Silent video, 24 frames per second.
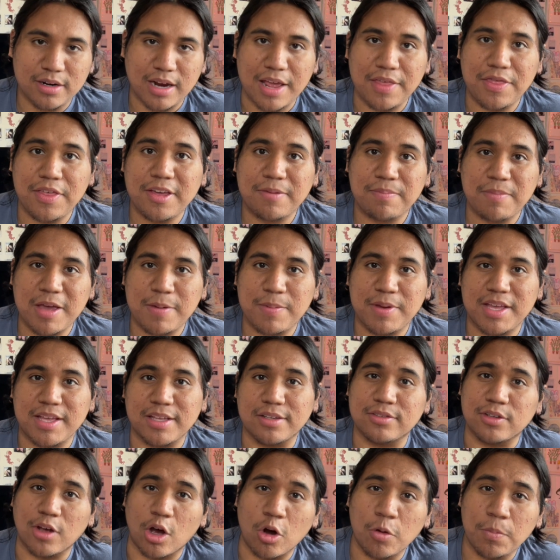I think maybe
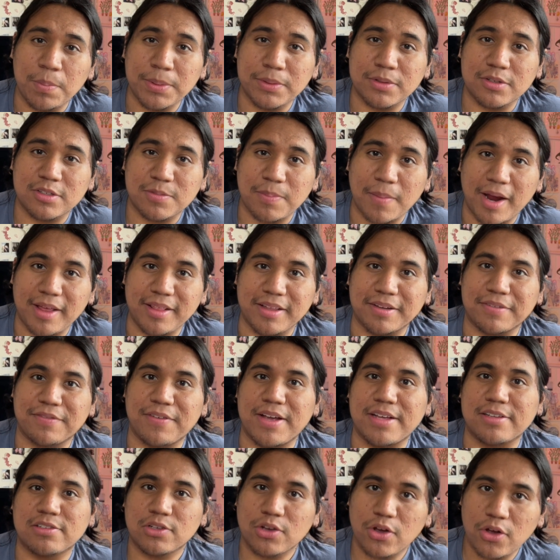his open smiling
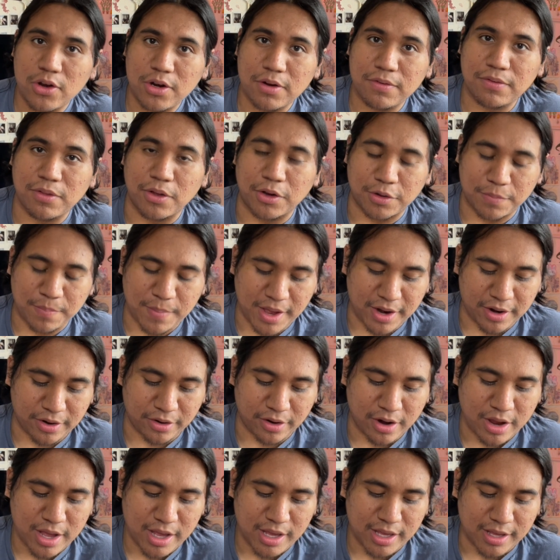face could have looked
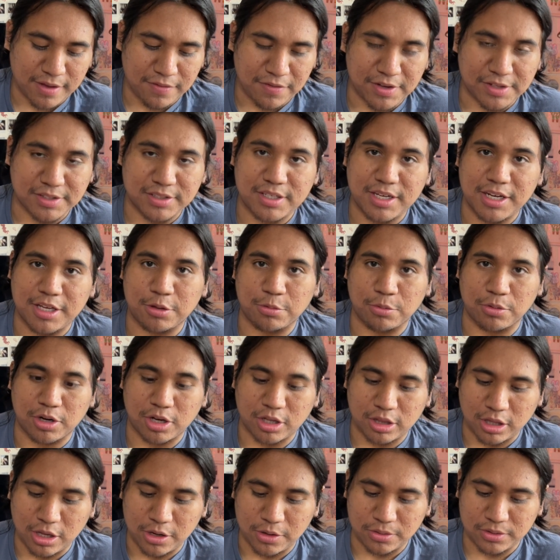better if his teeth were
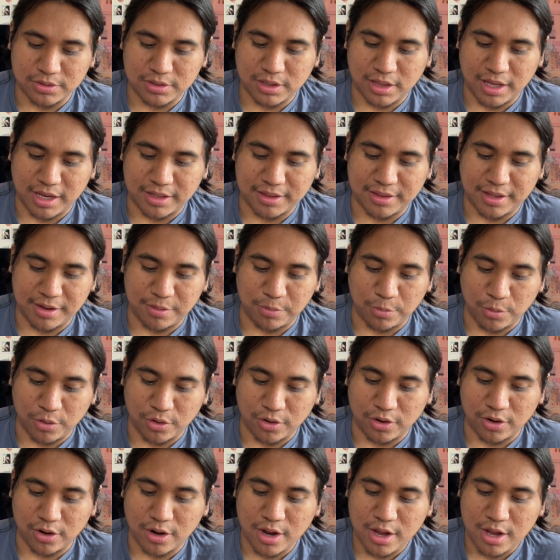closed like they
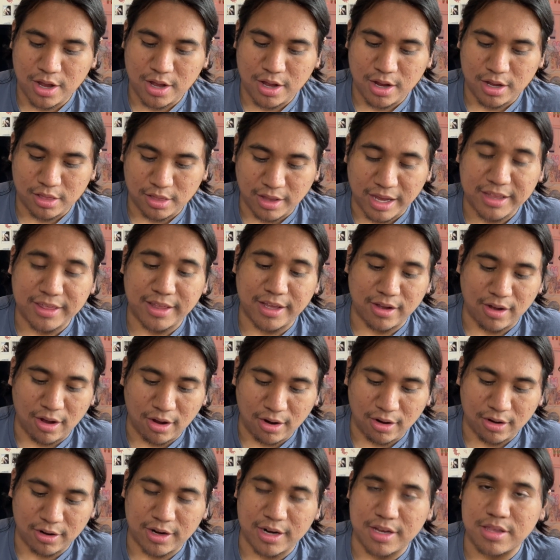
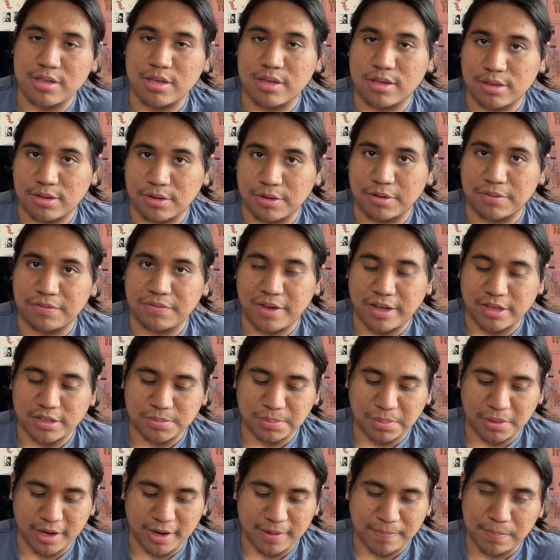are in the third
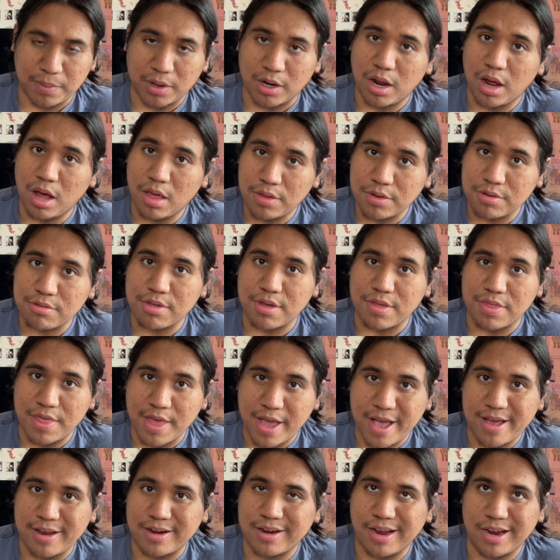faceplate. But other than
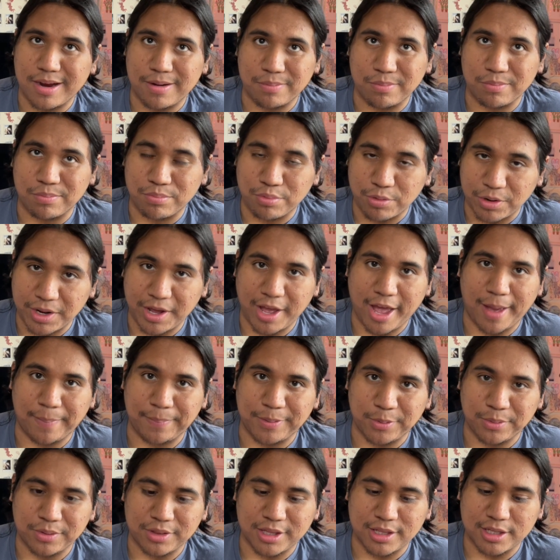that, I'm pretty
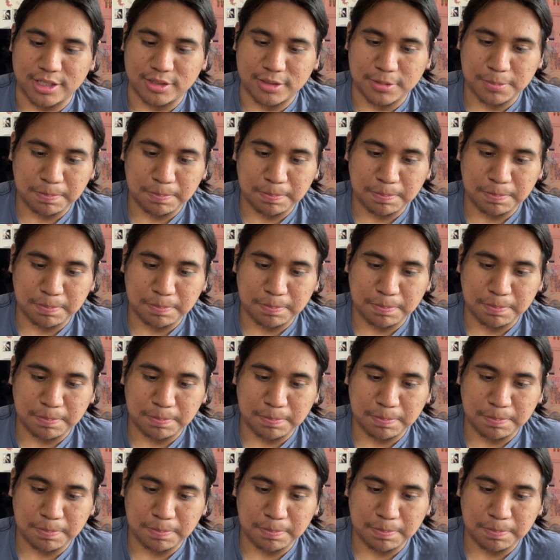happy with this.